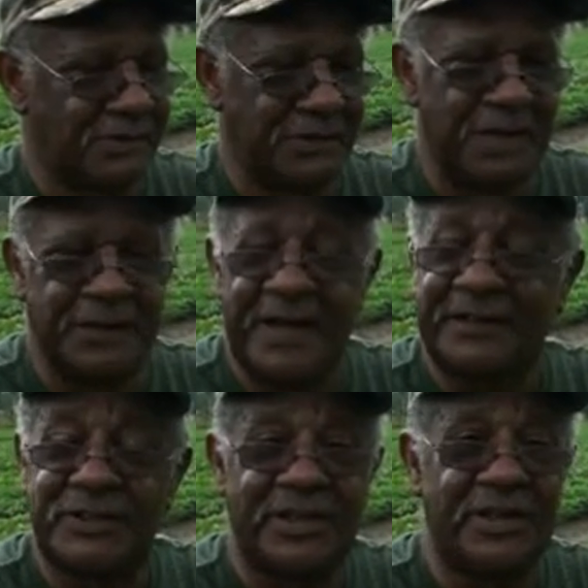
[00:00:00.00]
That
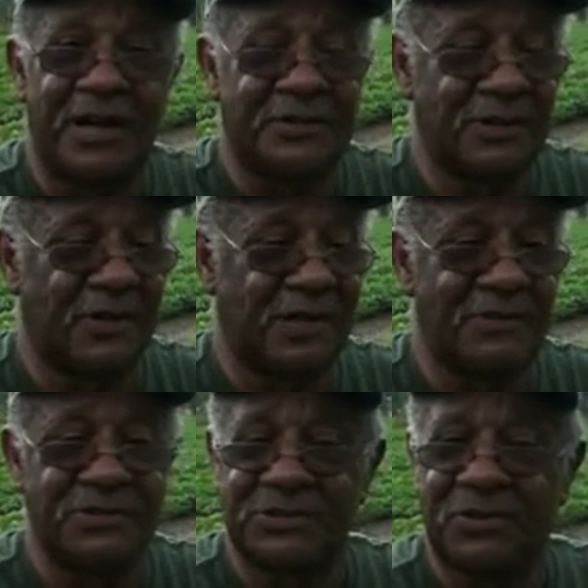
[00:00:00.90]
next year, I thought I
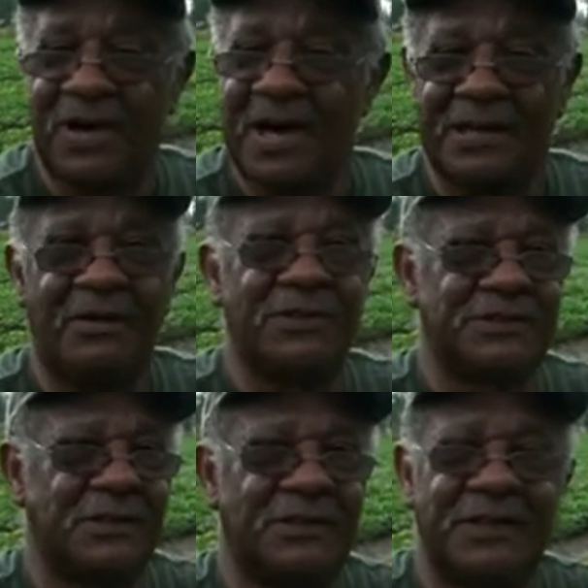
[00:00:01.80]
was so hot, I
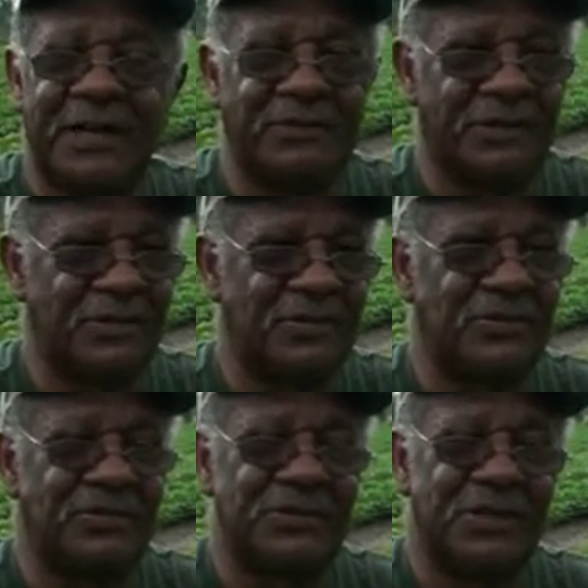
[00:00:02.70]
wasn't going to never
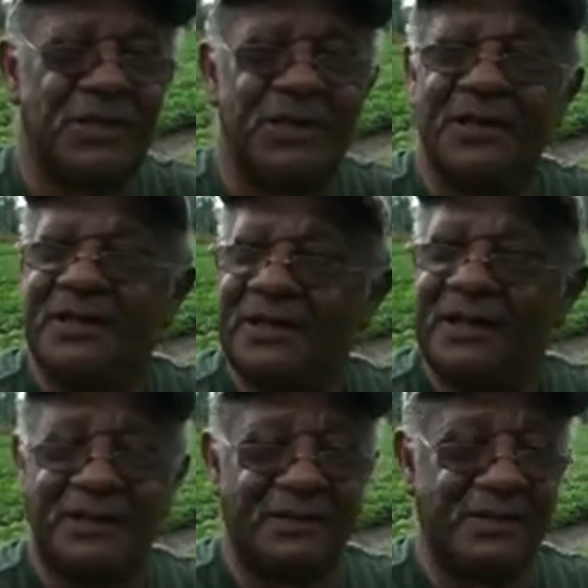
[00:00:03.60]
lose.
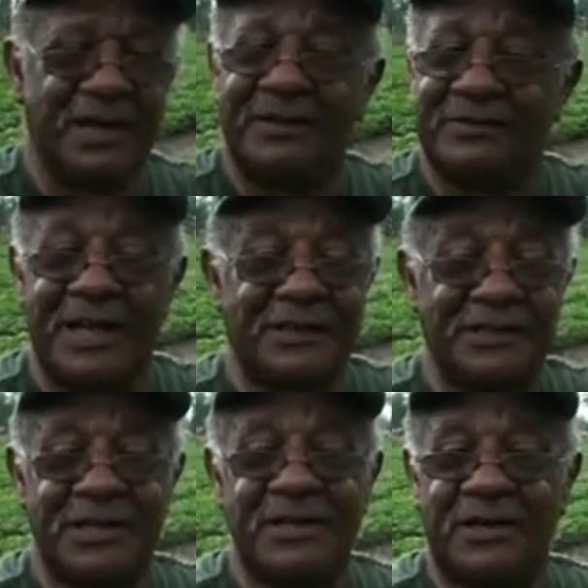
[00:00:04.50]
And that
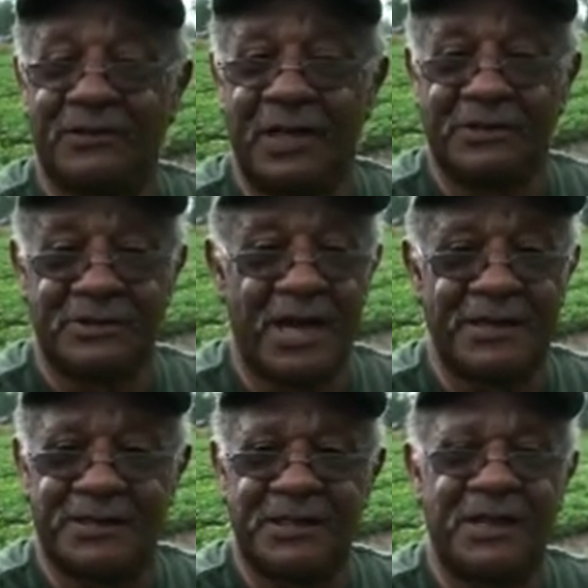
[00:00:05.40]
year, that's
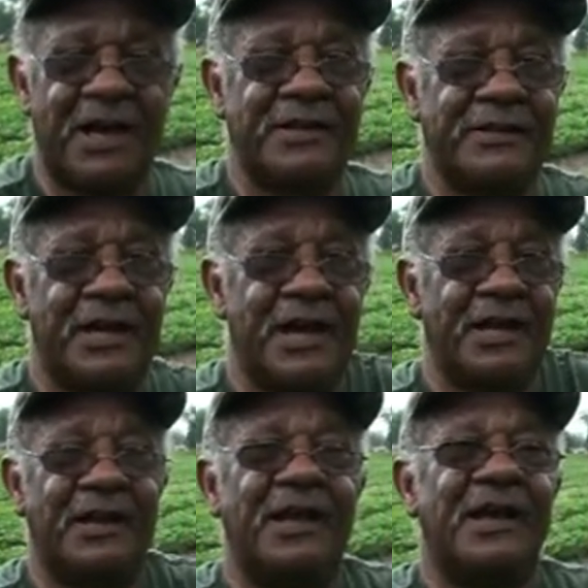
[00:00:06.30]

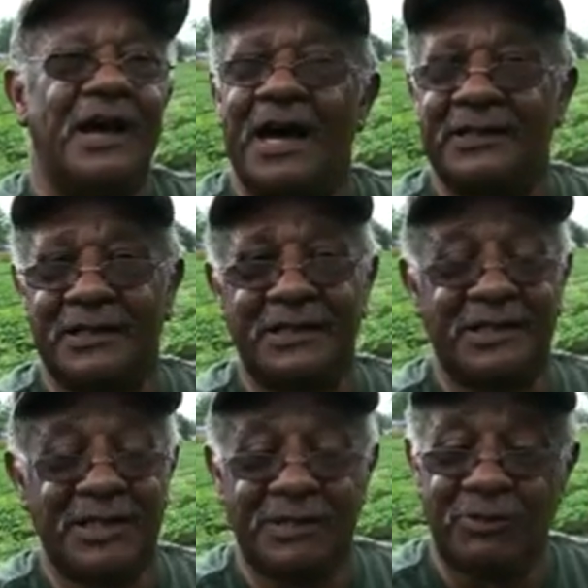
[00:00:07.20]
1999, I
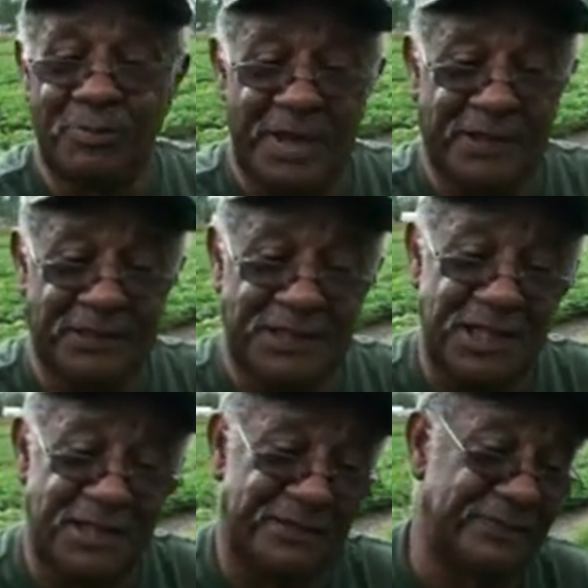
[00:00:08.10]
didn't even make a
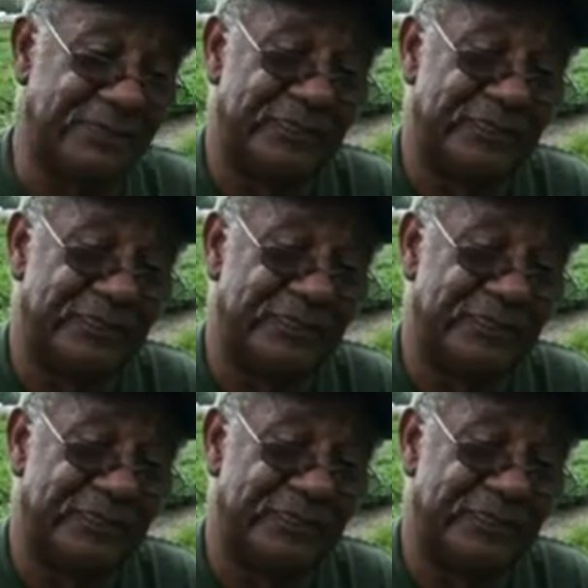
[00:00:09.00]
team.